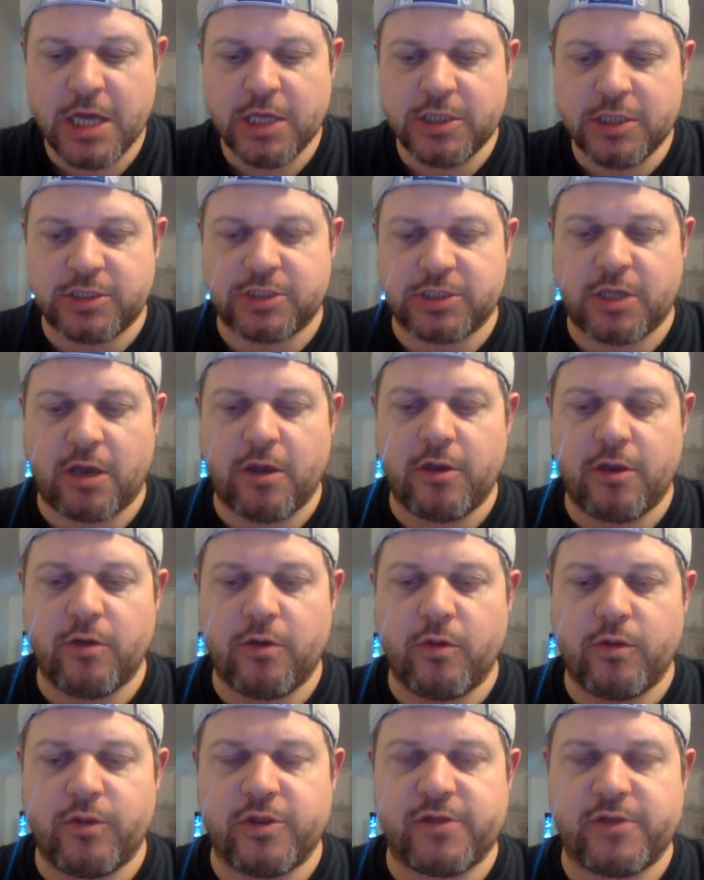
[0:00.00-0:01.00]

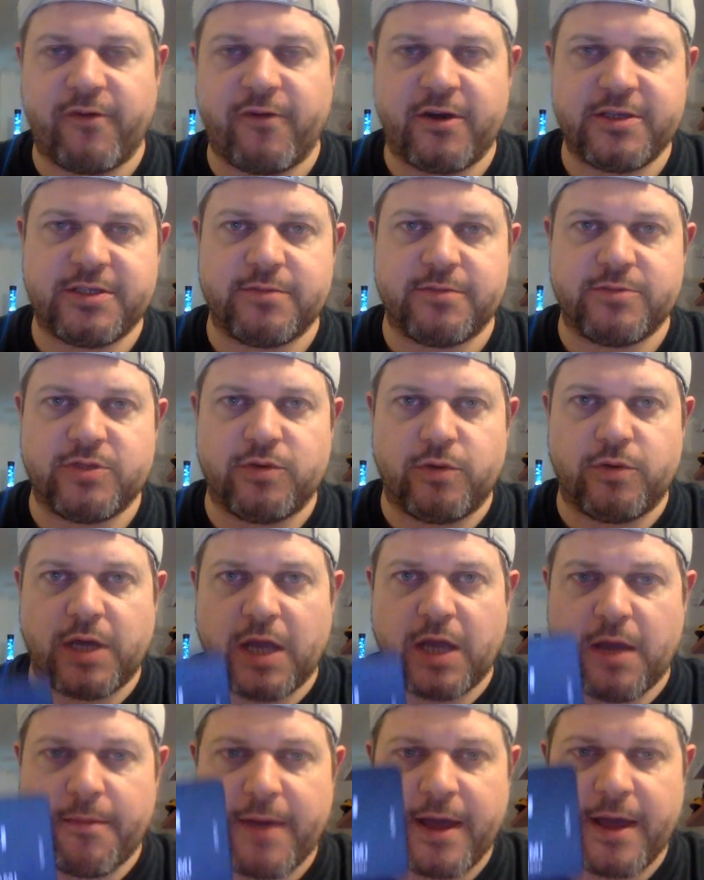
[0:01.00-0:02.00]
So the device I'm
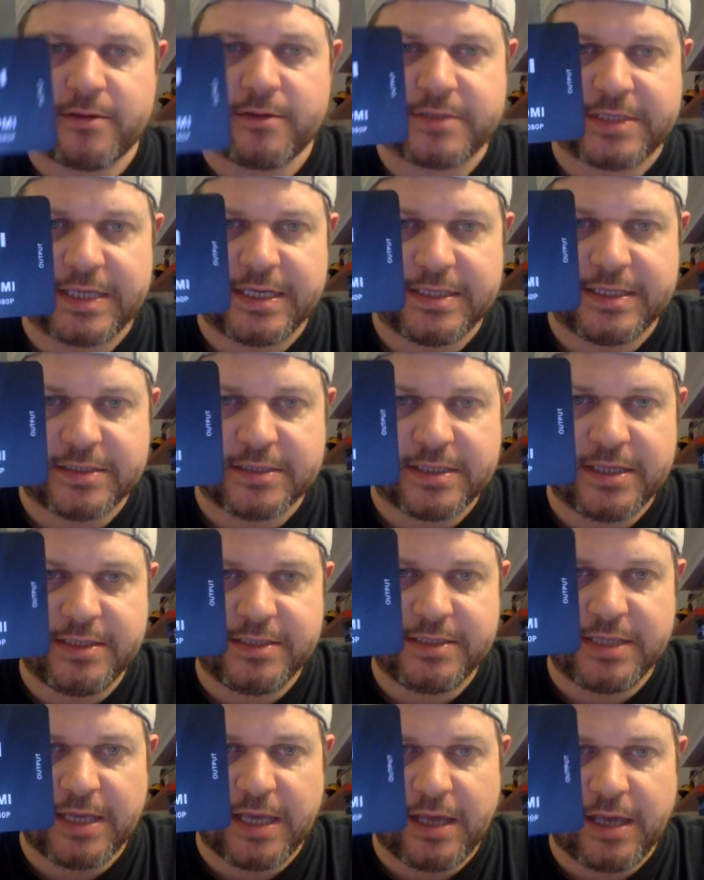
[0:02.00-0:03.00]
talking about is
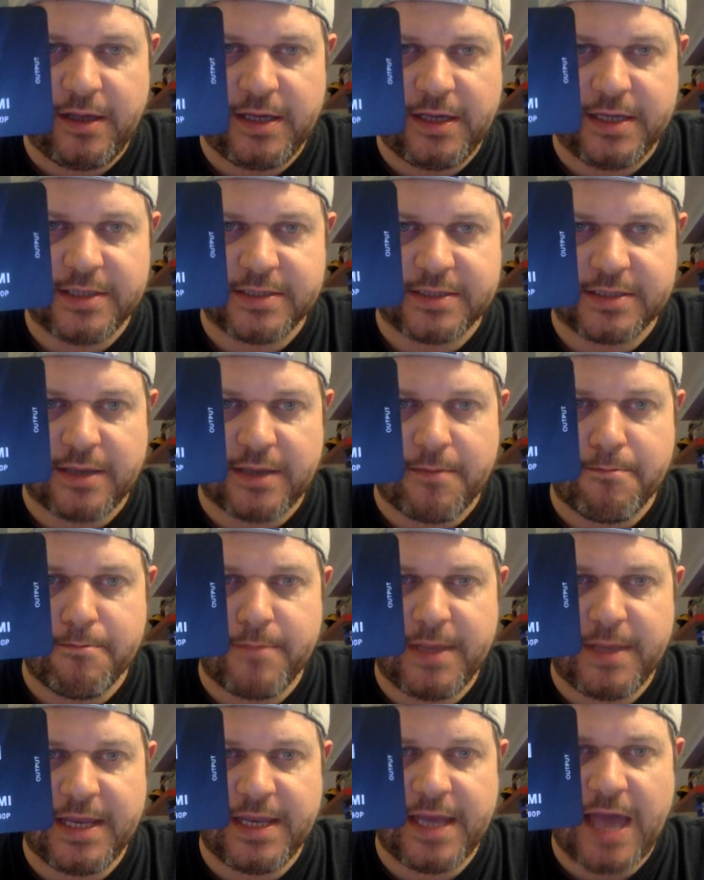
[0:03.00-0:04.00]
this here. It's a
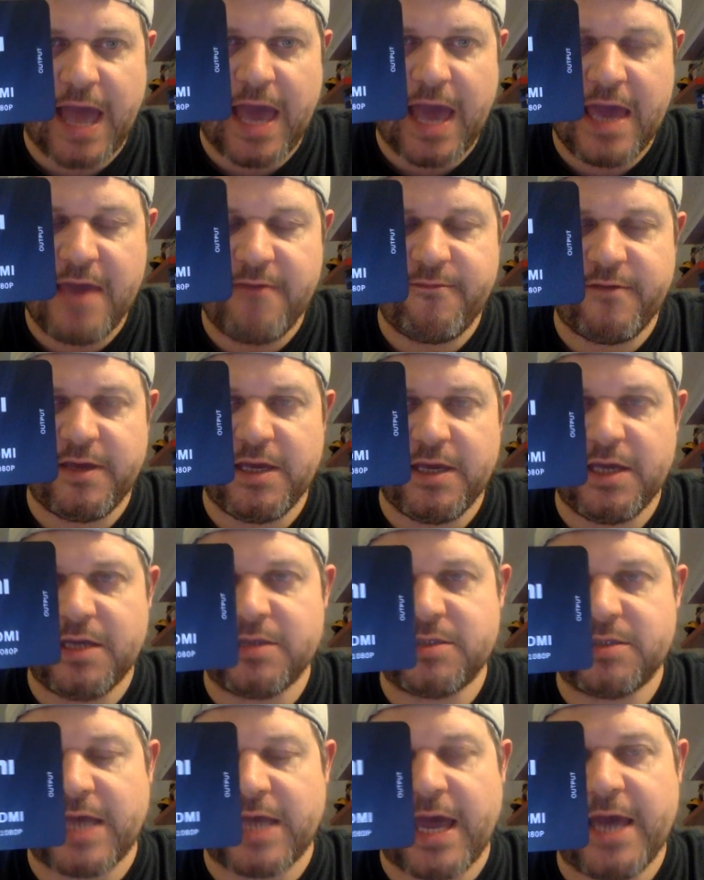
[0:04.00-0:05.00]
mini
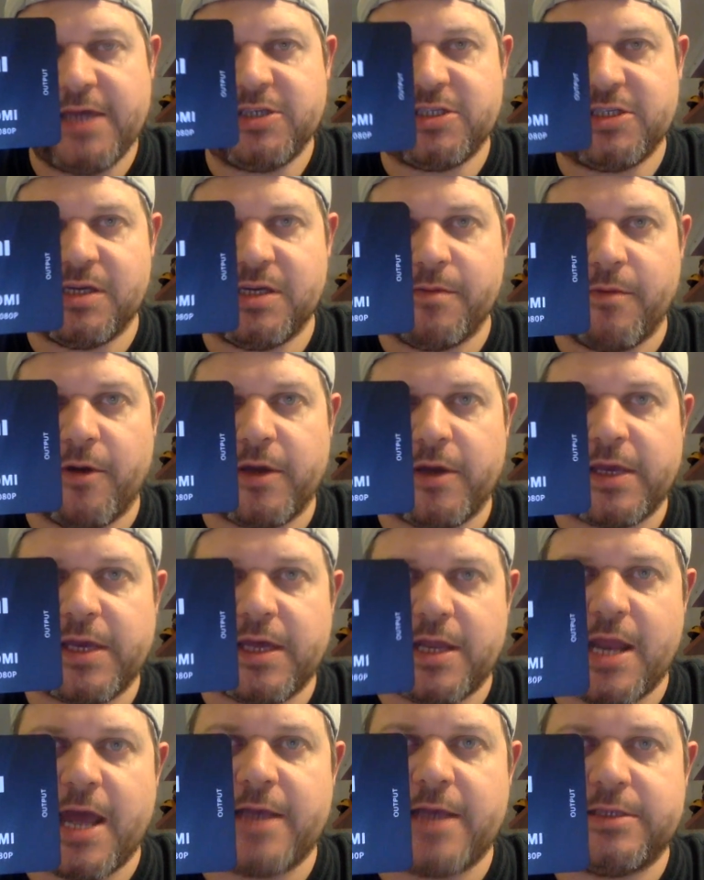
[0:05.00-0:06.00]
AV to HDMI
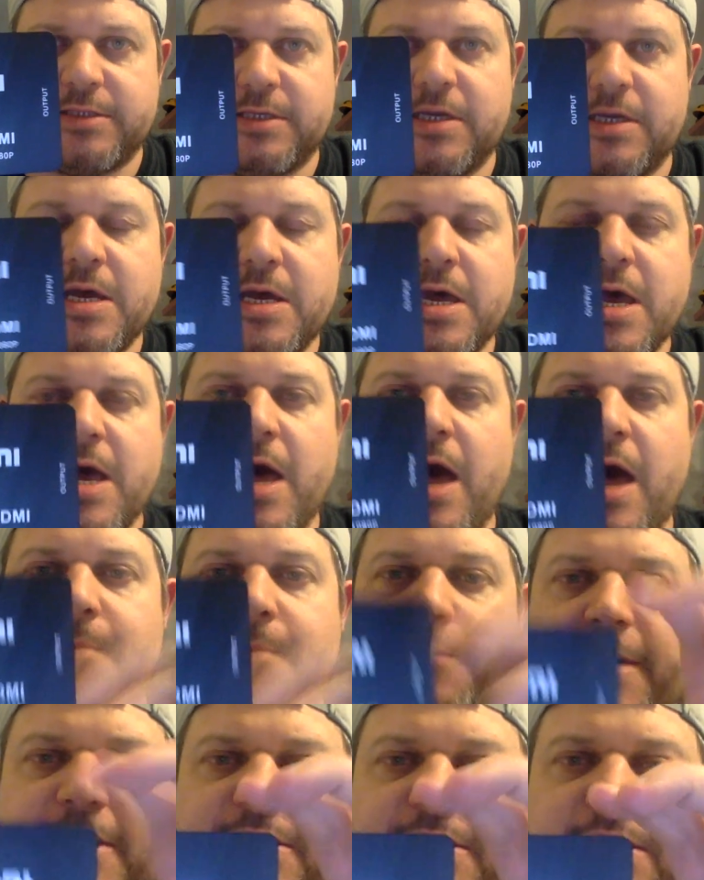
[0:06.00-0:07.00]
connector,
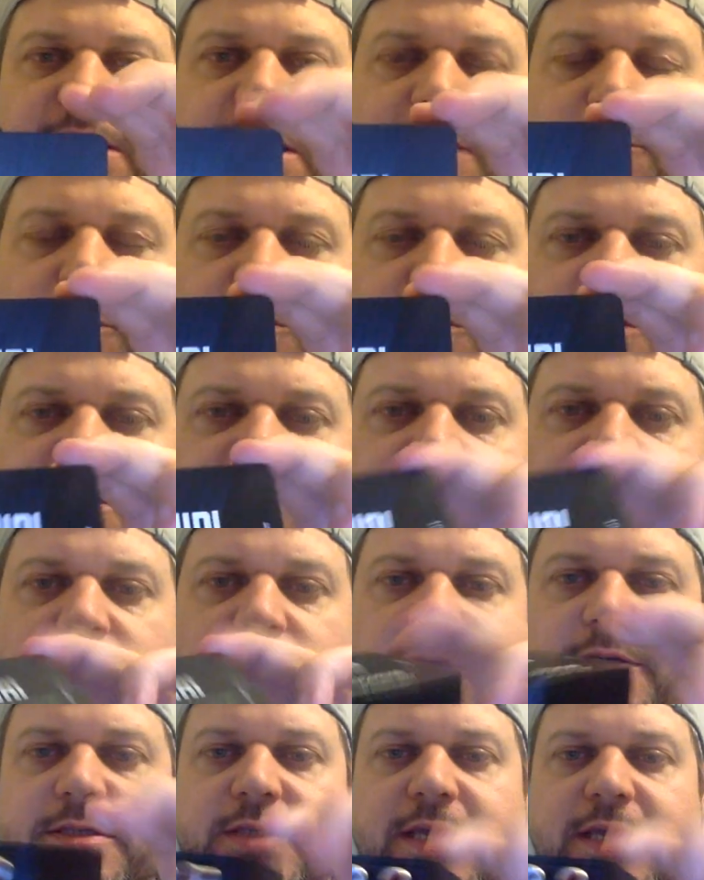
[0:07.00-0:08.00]
and basically what this
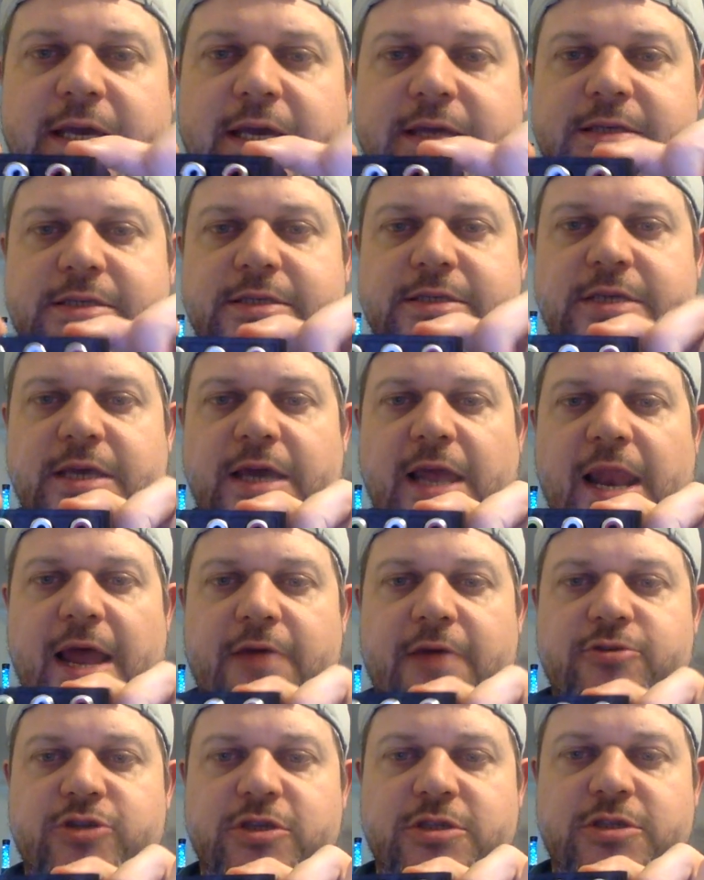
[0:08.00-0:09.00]
does is it
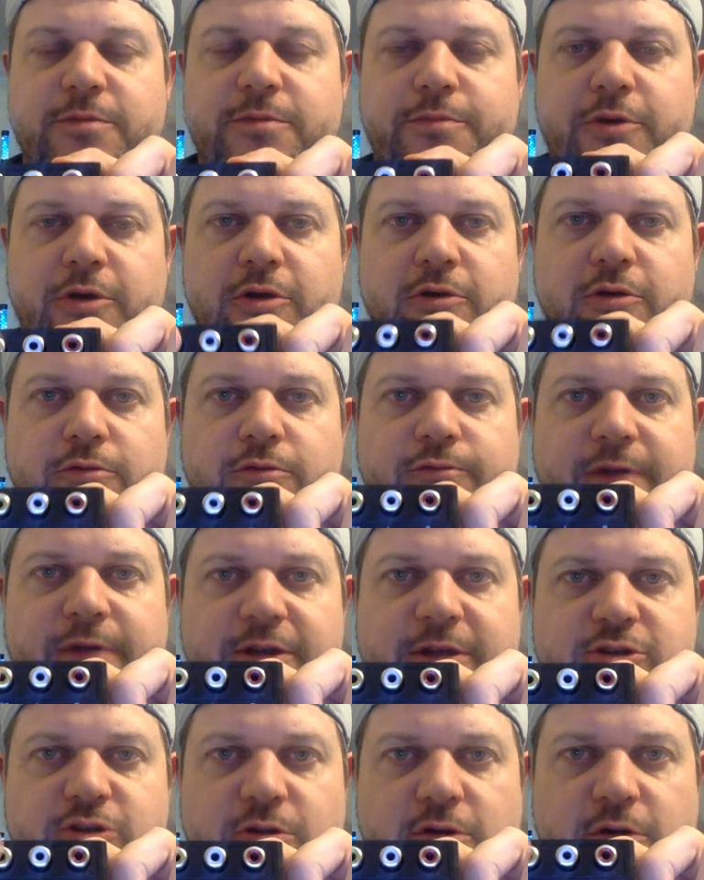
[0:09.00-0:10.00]
allows you to put your
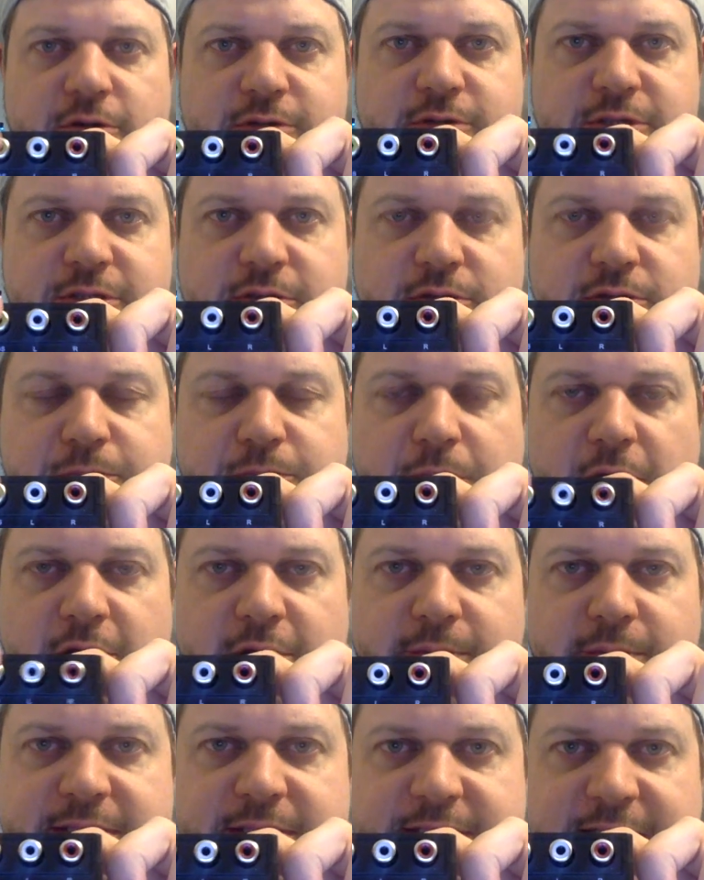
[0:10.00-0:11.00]
retro consoles, plug
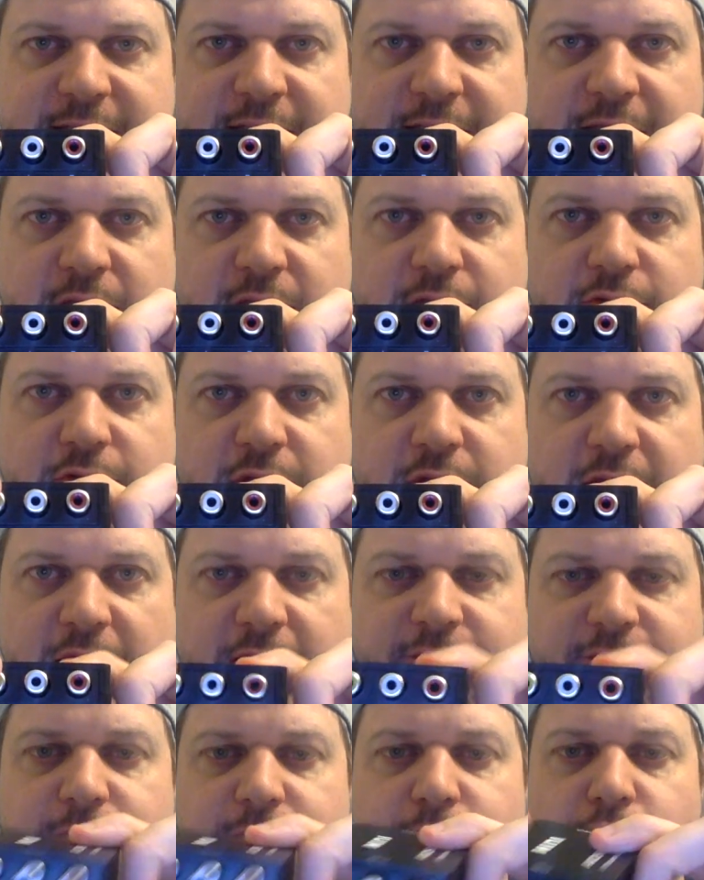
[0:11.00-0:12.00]
them into here through the
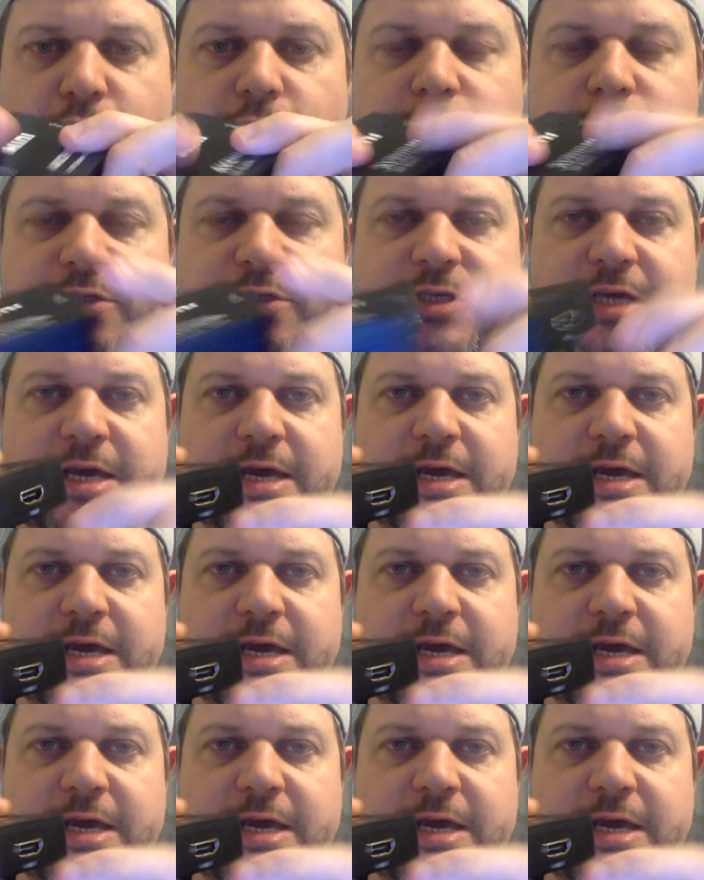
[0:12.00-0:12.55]
AV ports,